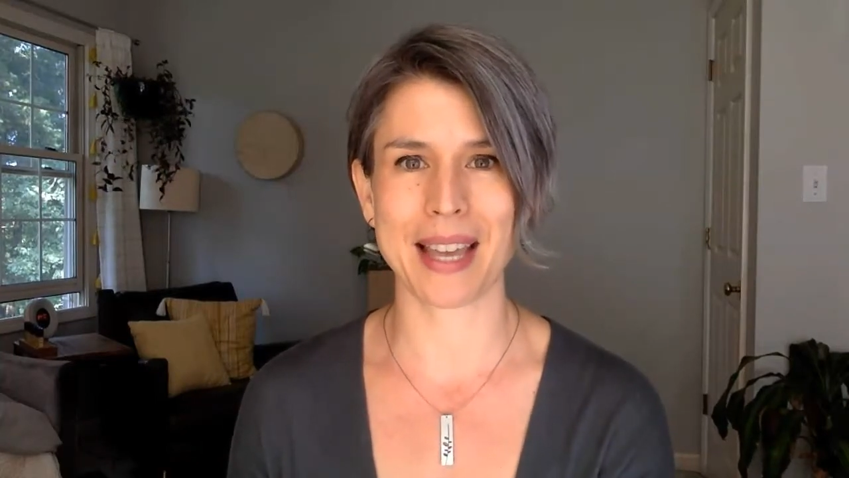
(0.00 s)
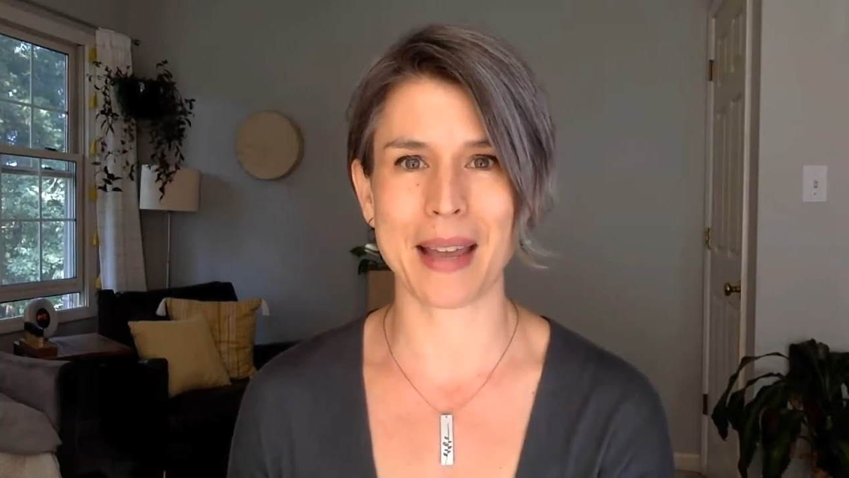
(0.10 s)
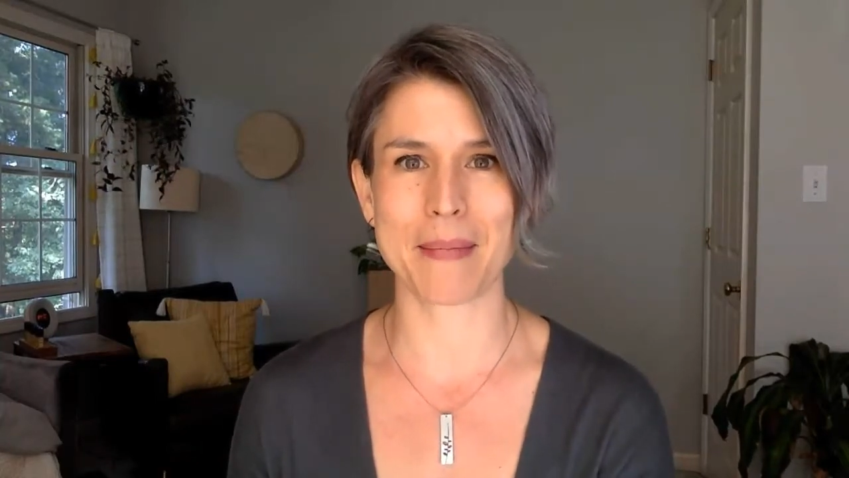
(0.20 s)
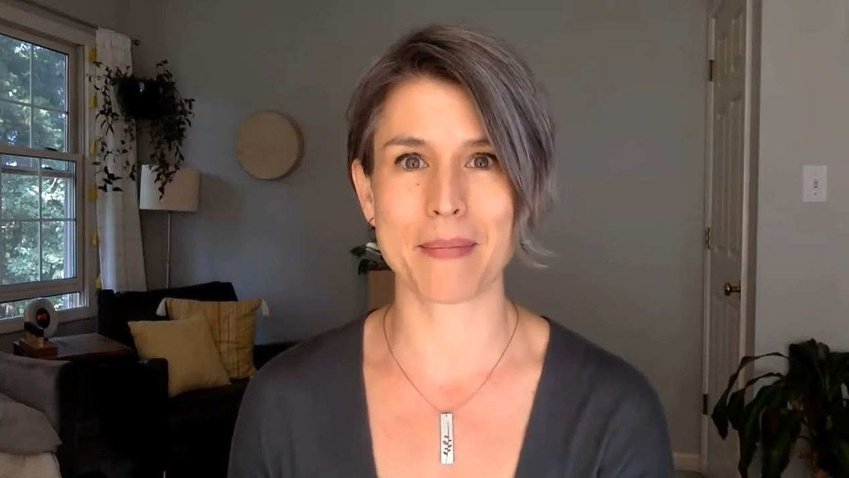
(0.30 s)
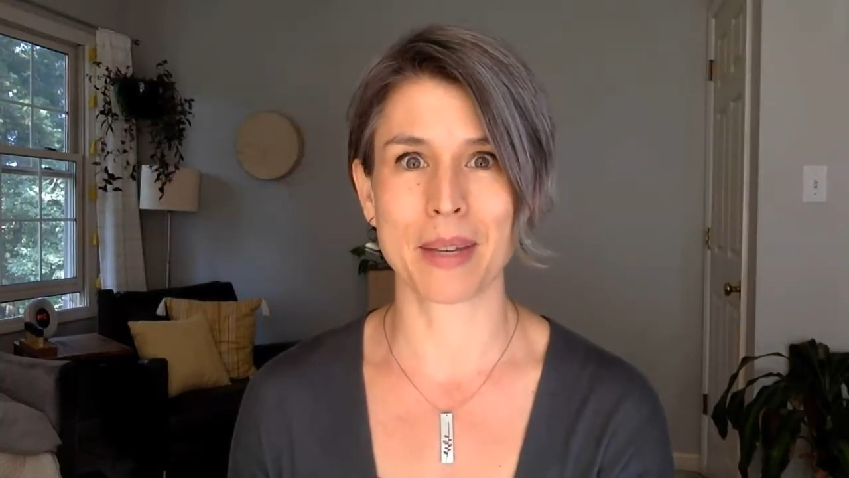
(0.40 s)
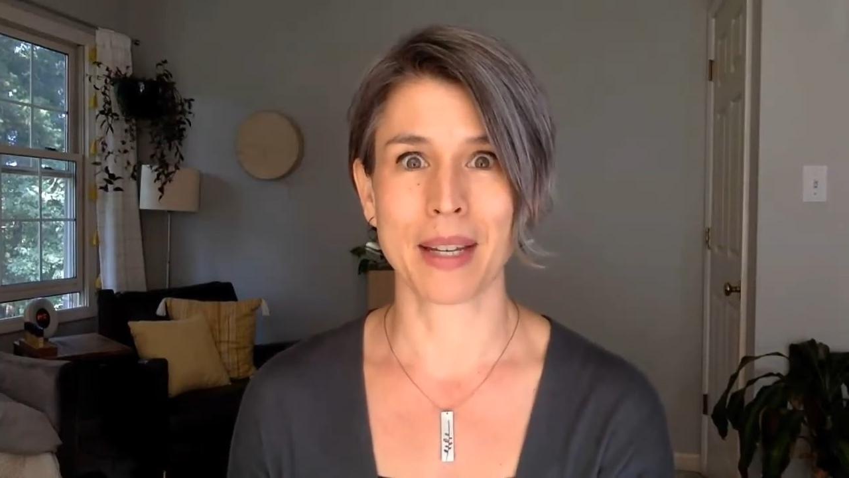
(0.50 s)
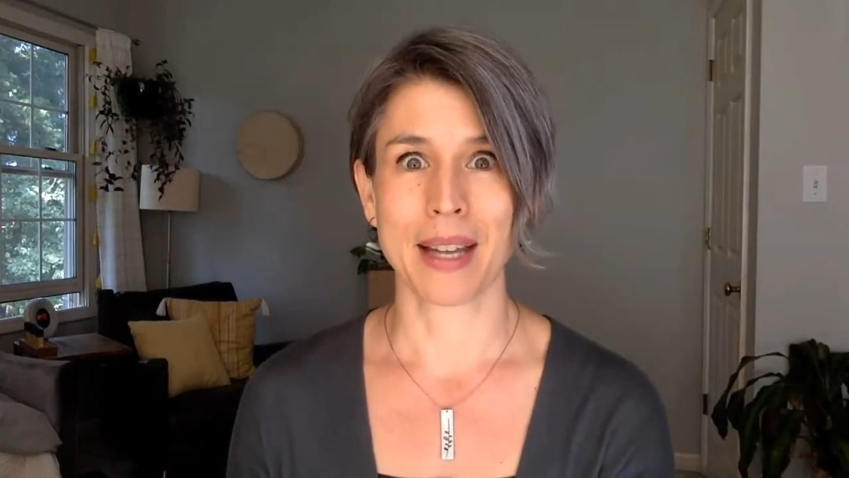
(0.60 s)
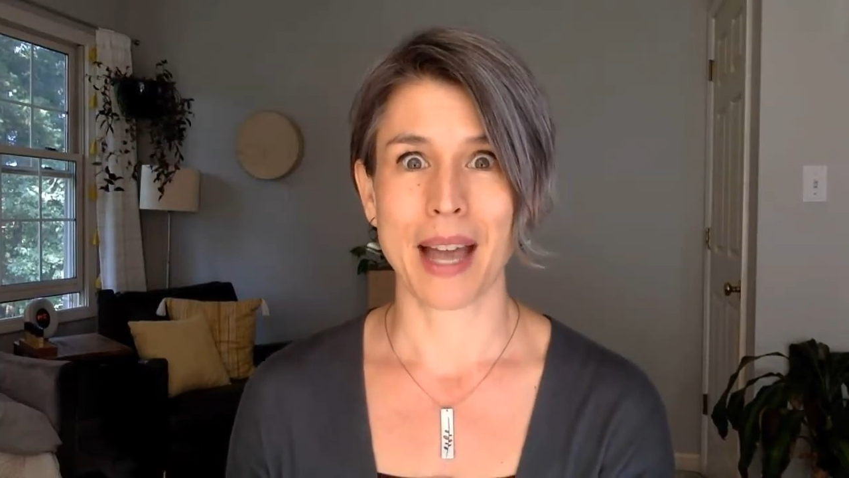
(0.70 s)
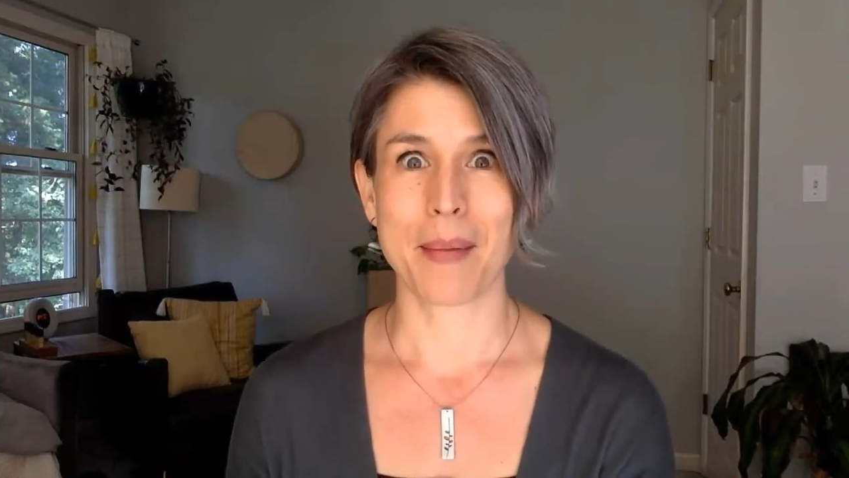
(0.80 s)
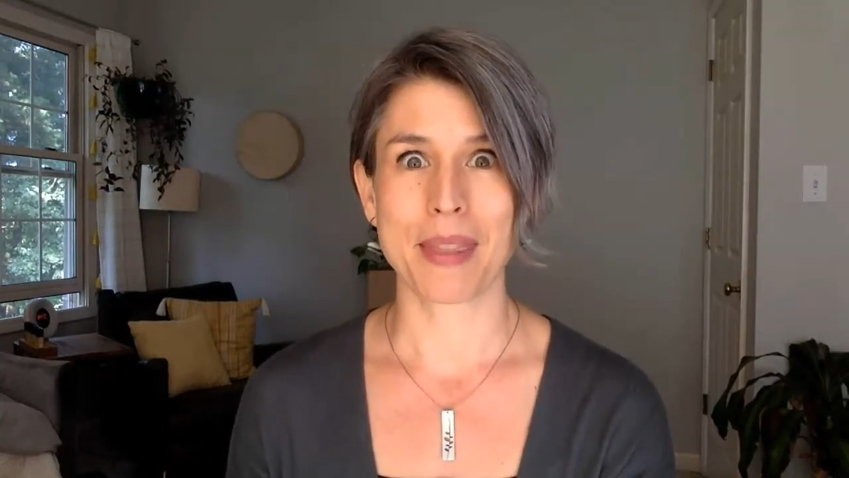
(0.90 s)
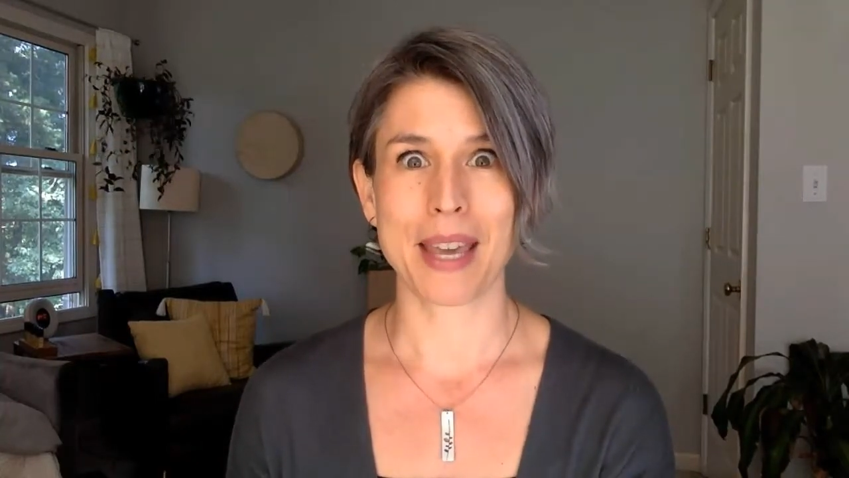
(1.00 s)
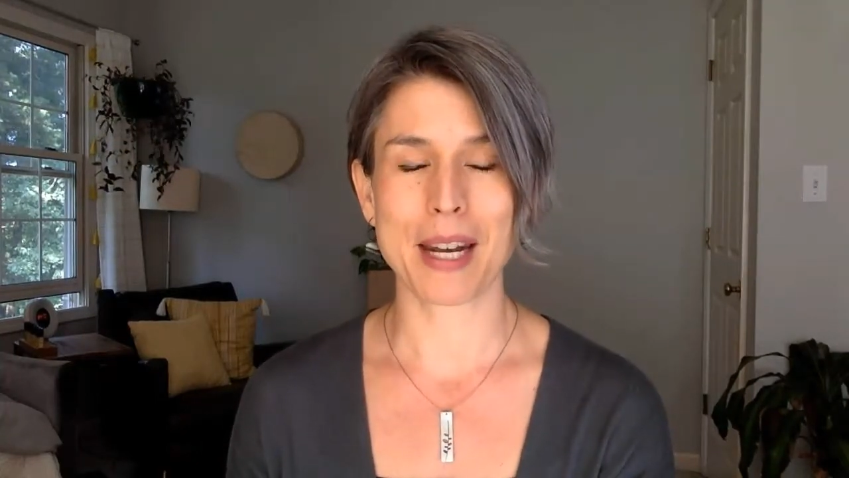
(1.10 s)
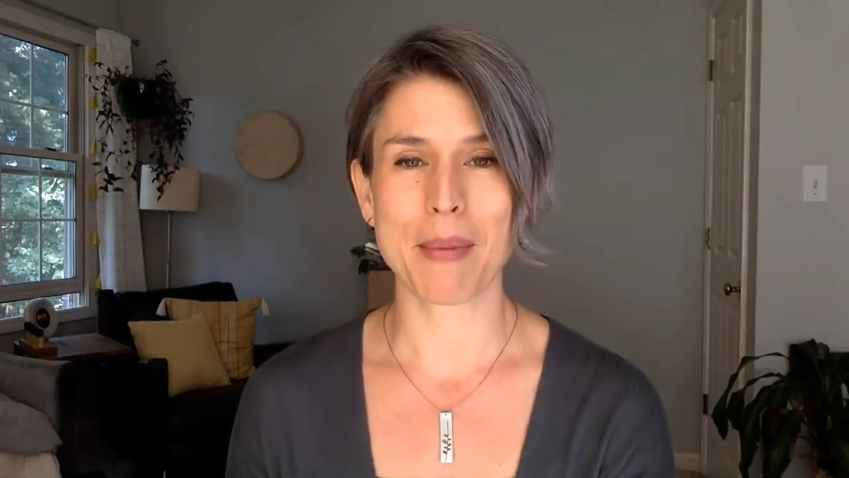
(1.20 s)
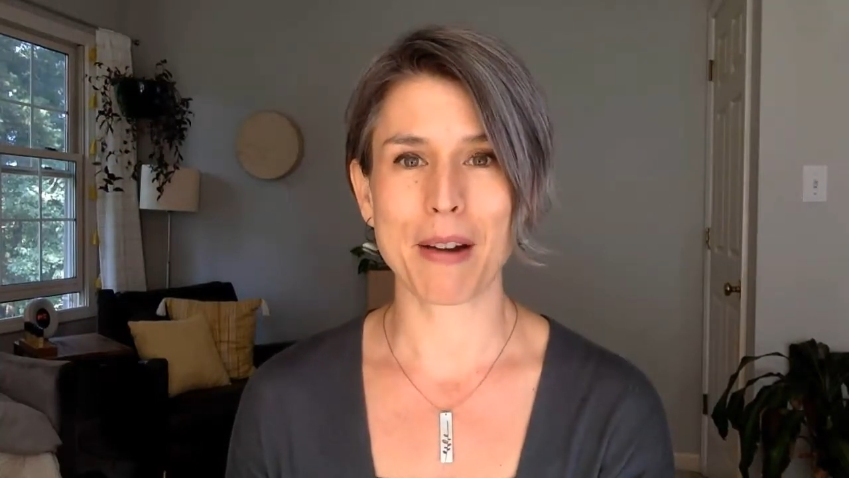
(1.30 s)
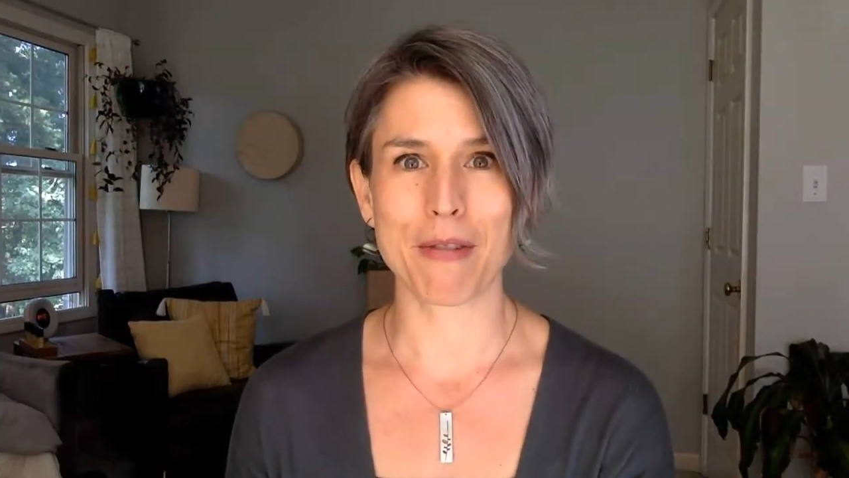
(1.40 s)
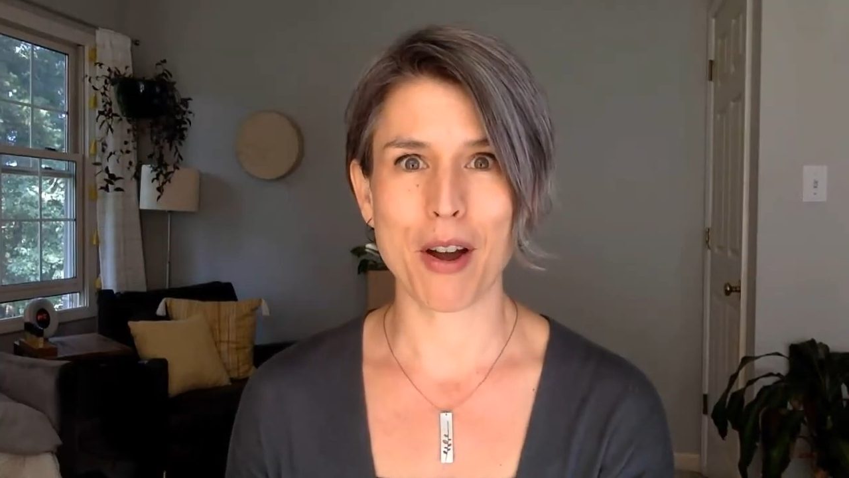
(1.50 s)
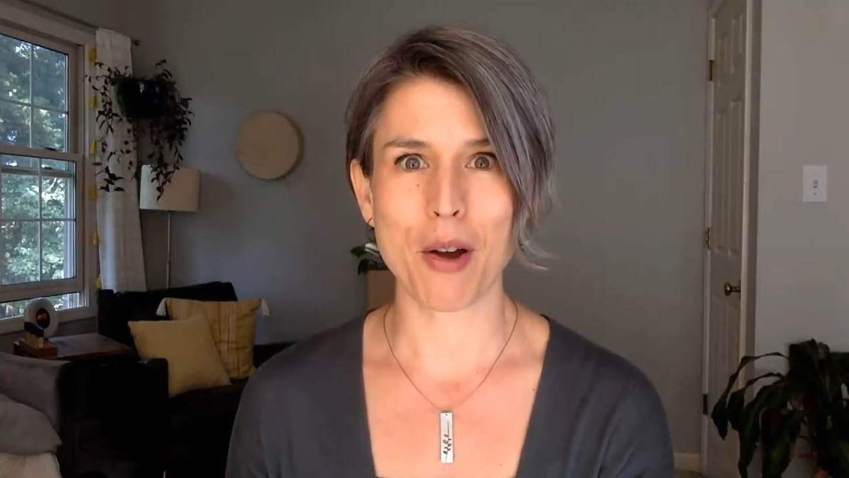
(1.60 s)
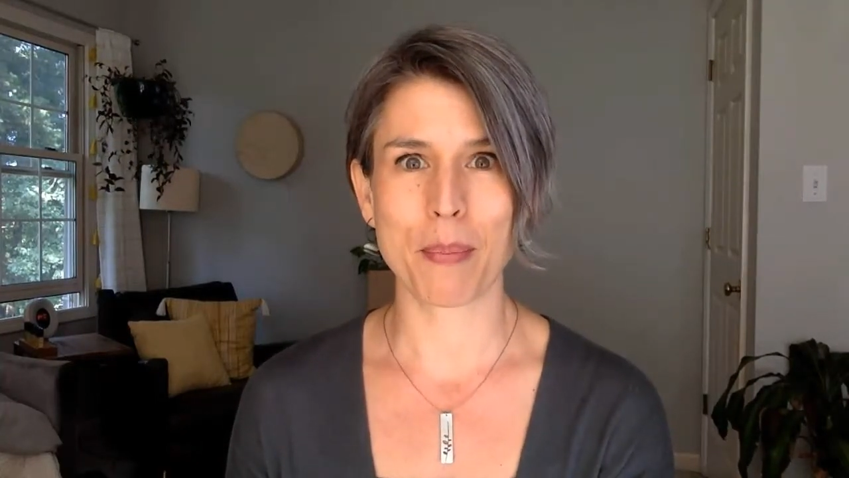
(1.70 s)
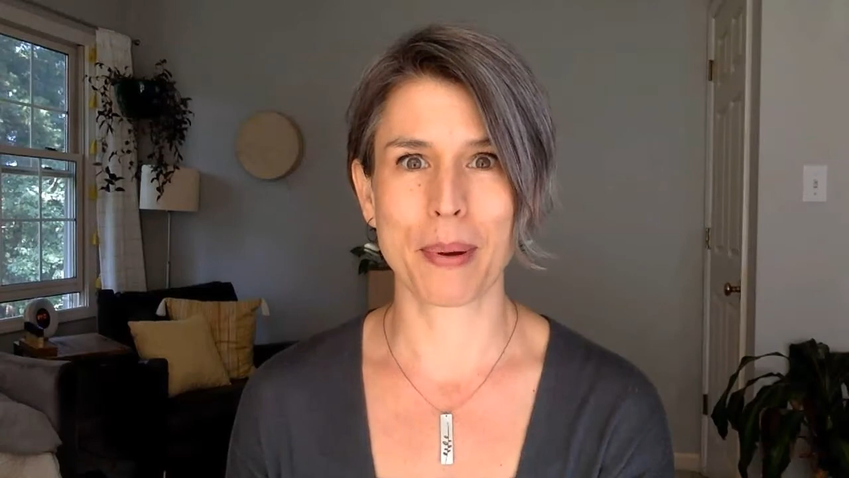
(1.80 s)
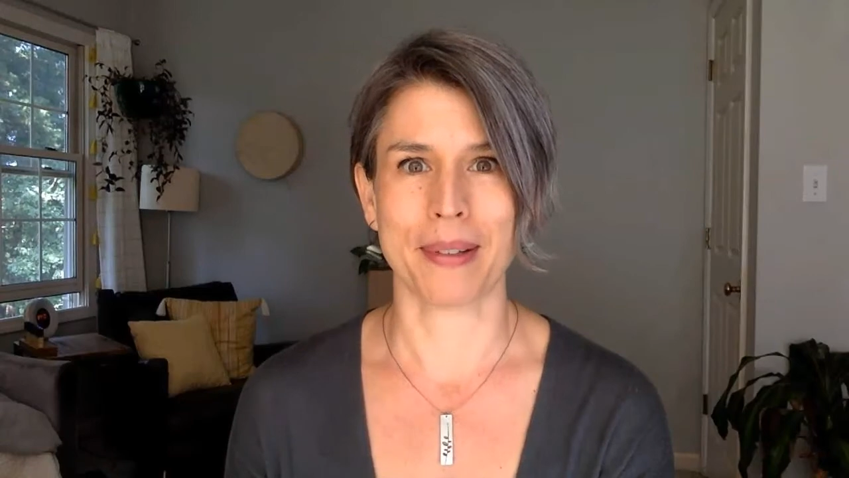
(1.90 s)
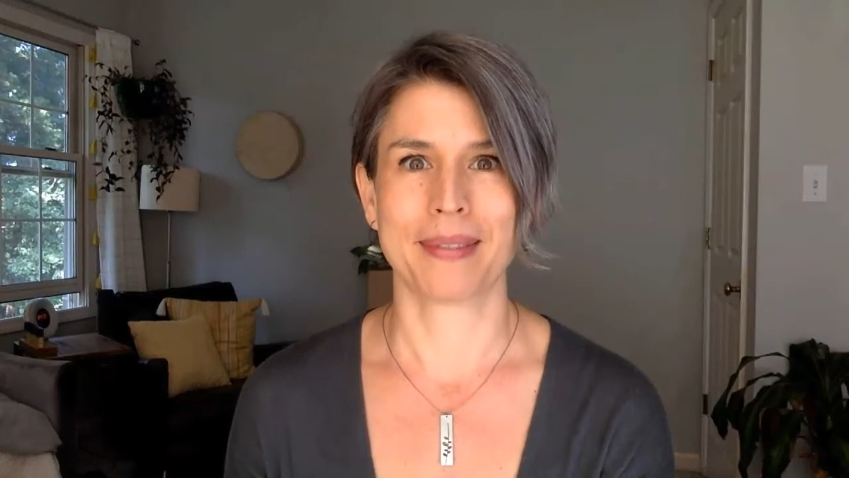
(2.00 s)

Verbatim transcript: I'm I'm at the end of my rope